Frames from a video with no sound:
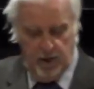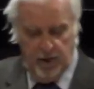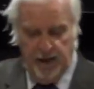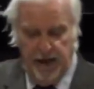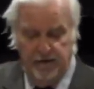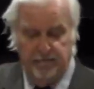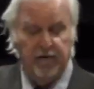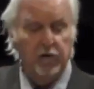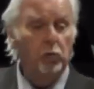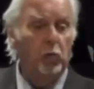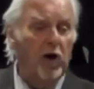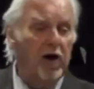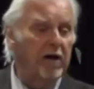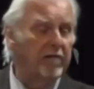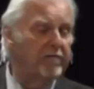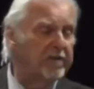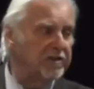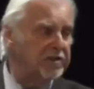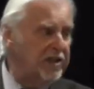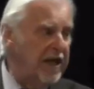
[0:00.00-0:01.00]
Every one
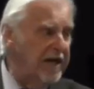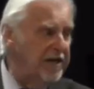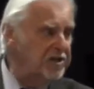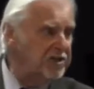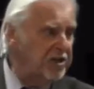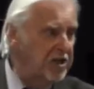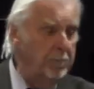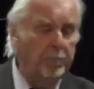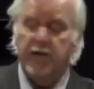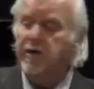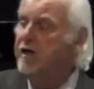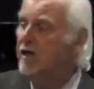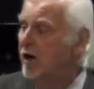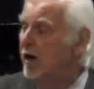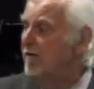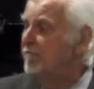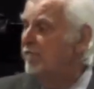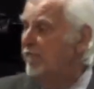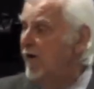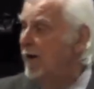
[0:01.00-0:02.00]
of us has somebody in
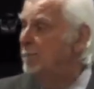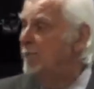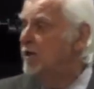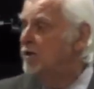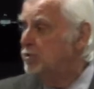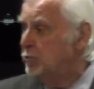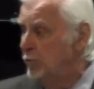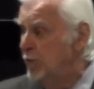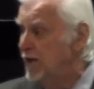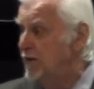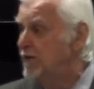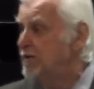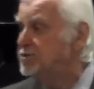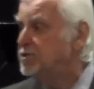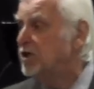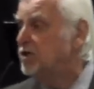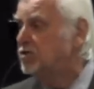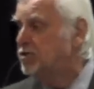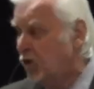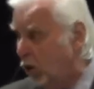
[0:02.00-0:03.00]
our family tree that's
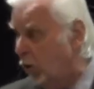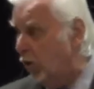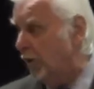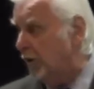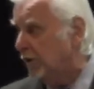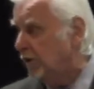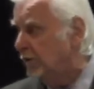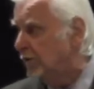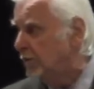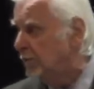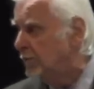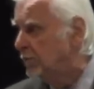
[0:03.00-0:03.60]
a dork.